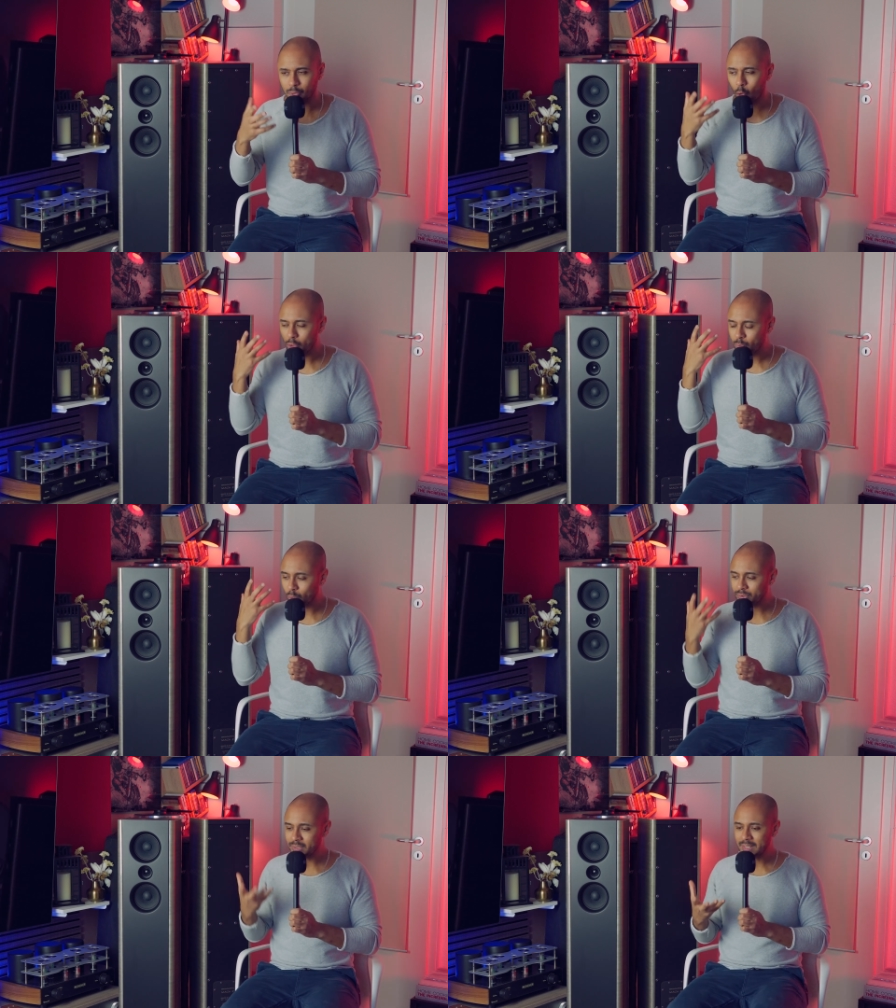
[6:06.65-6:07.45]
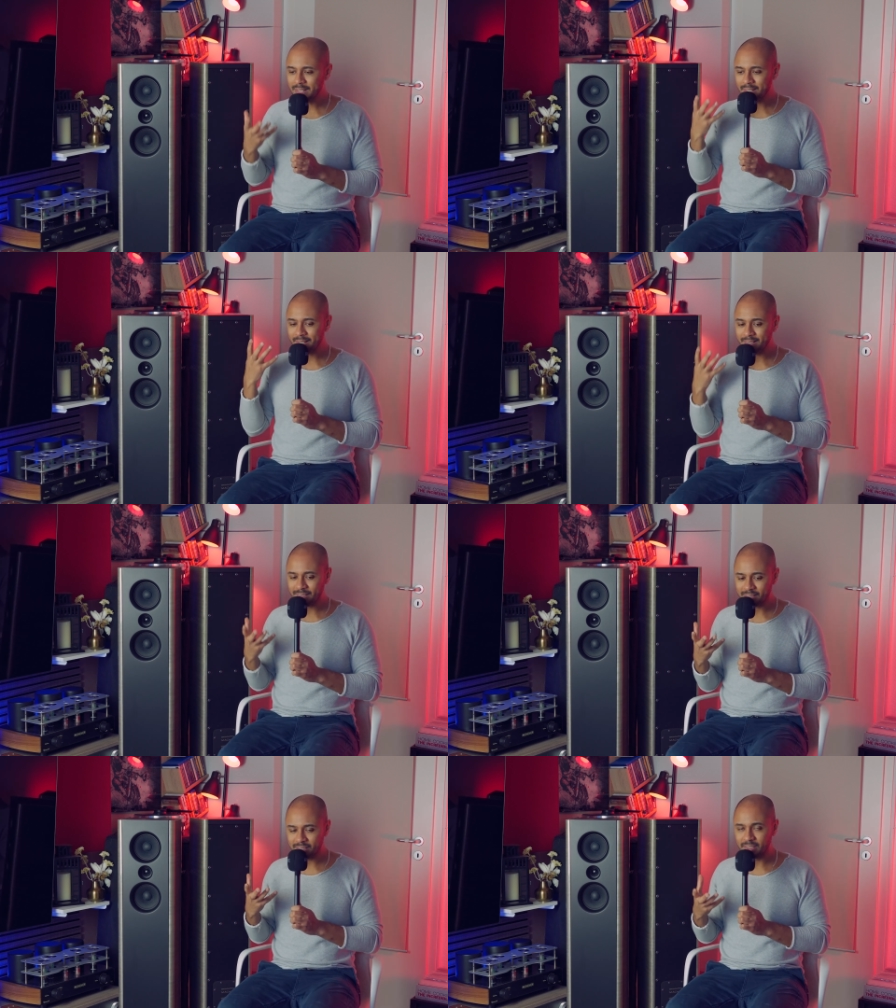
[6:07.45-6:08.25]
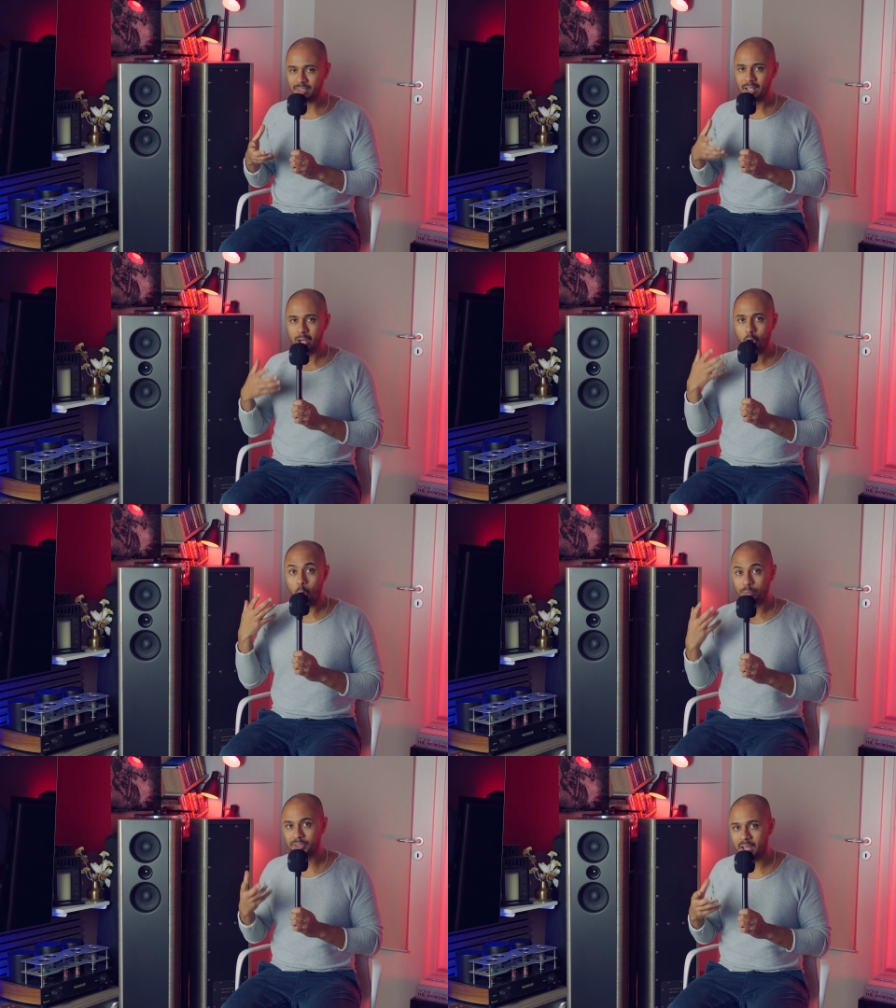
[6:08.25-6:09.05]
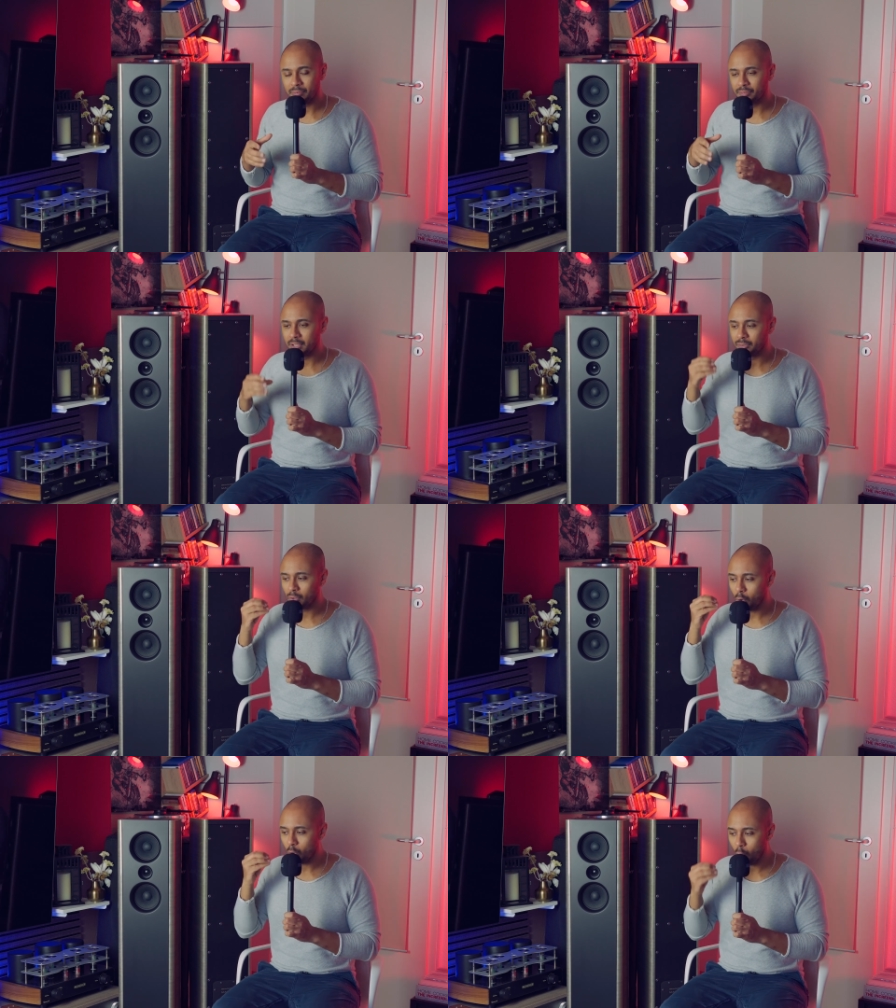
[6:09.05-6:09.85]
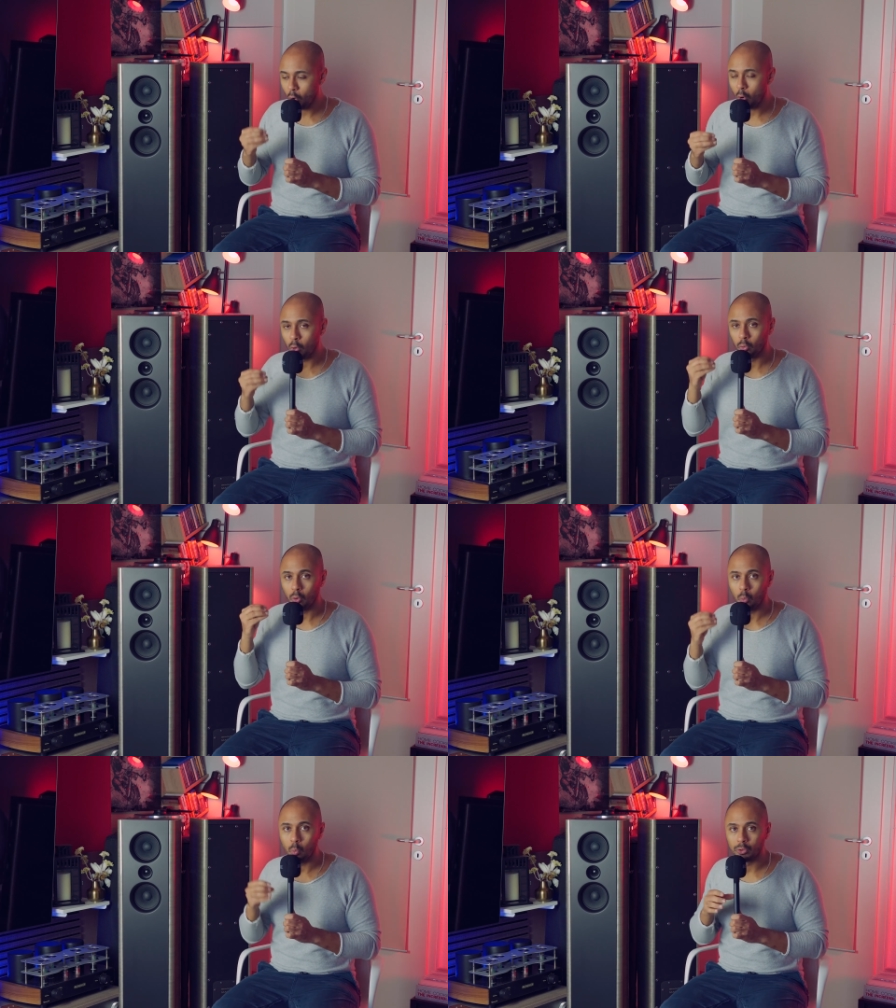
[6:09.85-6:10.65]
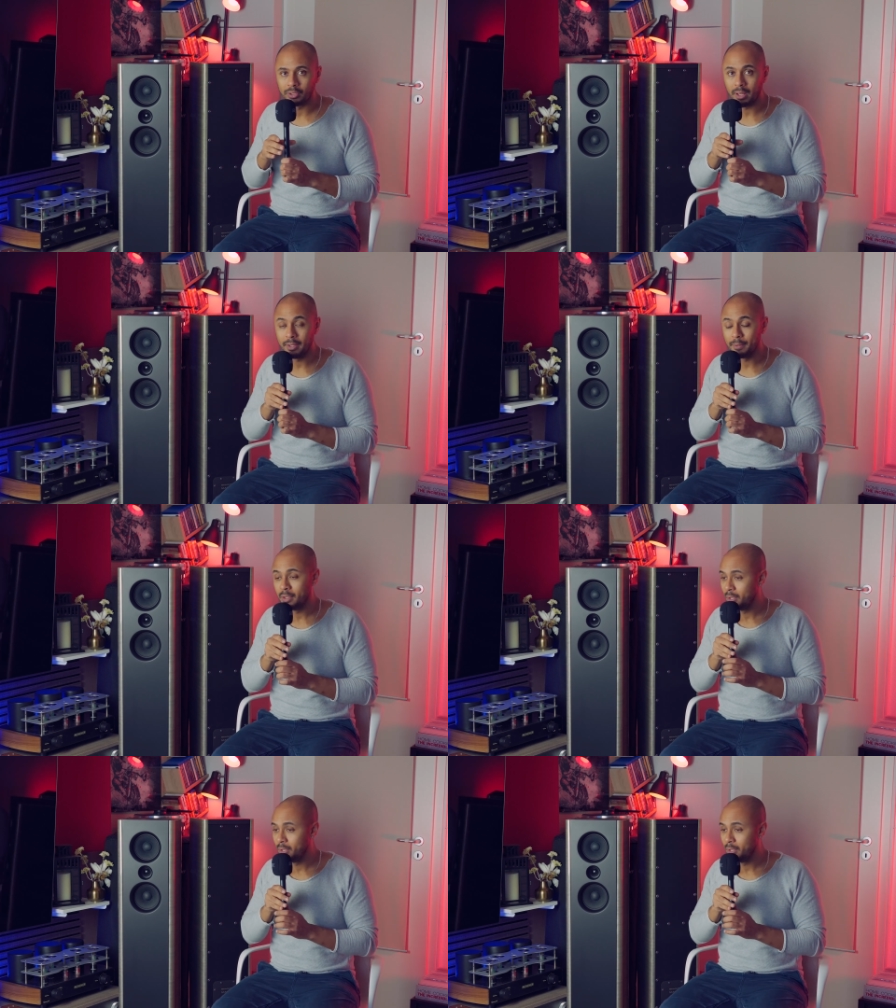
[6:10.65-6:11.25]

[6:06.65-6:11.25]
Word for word: So it was really interesting observe that all what I